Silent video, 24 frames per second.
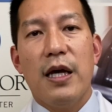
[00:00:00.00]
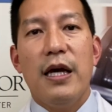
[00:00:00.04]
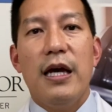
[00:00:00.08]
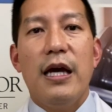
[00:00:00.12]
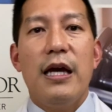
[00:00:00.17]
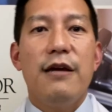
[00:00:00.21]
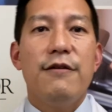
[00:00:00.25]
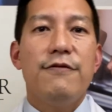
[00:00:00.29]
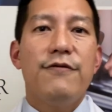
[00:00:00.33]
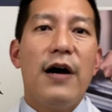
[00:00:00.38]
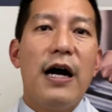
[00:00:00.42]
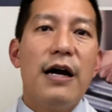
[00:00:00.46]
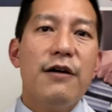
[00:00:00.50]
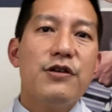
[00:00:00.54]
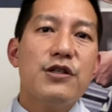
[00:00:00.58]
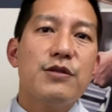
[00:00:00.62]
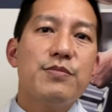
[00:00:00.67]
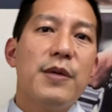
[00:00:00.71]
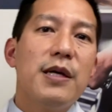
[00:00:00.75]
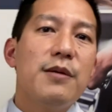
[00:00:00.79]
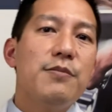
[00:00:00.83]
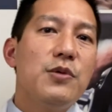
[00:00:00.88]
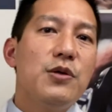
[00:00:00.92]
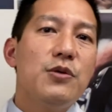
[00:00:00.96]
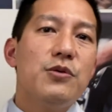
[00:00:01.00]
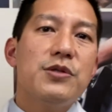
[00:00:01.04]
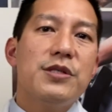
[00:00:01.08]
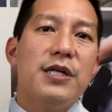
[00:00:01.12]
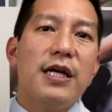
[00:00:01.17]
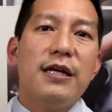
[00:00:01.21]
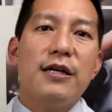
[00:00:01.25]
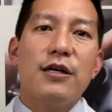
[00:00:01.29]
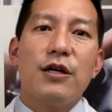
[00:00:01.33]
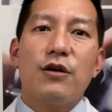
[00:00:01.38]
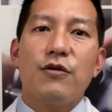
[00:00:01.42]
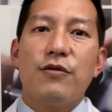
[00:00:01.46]
A virus may mutate
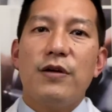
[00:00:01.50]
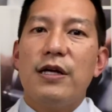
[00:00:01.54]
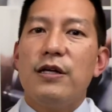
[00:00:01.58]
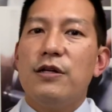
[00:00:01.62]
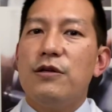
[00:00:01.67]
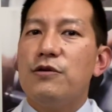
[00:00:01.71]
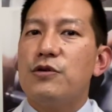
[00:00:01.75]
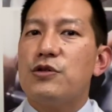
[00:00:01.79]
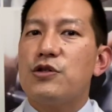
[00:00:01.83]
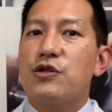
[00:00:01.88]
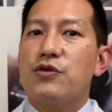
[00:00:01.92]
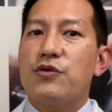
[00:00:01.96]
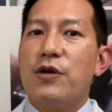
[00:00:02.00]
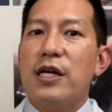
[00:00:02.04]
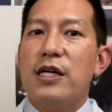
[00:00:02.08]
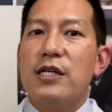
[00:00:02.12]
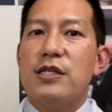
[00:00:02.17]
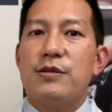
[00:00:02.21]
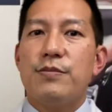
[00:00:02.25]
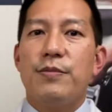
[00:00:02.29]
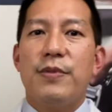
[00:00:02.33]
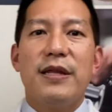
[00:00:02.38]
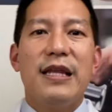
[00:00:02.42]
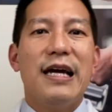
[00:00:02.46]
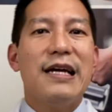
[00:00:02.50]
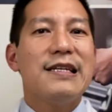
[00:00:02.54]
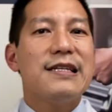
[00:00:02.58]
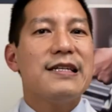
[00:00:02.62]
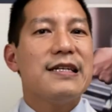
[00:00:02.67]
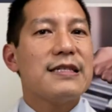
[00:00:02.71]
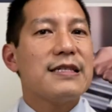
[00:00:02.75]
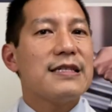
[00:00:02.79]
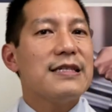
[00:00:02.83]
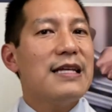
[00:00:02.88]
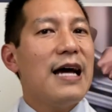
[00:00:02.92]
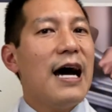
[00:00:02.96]
and create new strains, but that
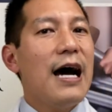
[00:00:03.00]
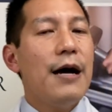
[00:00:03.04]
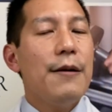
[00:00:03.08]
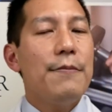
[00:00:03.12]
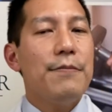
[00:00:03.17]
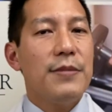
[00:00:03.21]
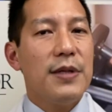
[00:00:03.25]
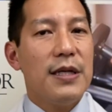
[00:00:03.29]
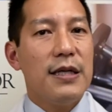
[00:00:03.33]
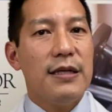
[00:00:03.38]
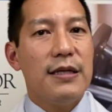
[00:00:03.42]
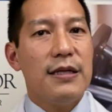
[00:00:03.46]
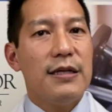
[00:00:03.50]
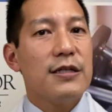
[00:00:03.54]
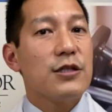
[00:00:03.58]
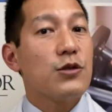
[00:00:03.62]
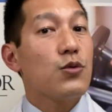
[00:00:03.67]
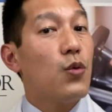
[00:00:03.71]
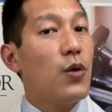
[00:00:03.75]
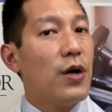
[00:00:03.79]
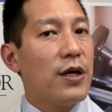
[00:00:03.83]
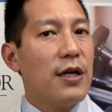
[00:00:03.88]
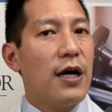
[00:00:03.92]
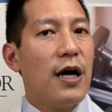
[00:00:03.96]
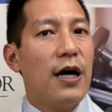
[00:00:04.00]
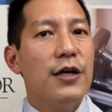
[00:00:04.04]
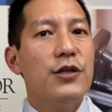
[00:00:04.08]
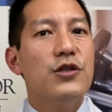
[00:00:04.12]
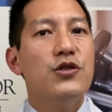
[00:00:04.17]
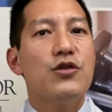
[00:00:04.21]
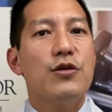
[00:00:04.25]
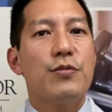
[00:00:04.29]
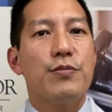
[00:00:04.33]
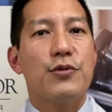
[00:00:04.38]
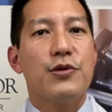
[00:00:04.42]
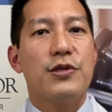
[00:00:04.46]
does not mean it is
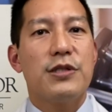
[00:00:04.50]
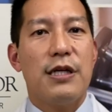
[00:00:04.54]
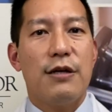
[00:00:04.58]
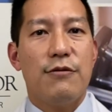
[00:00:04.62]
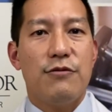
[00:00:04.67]
100%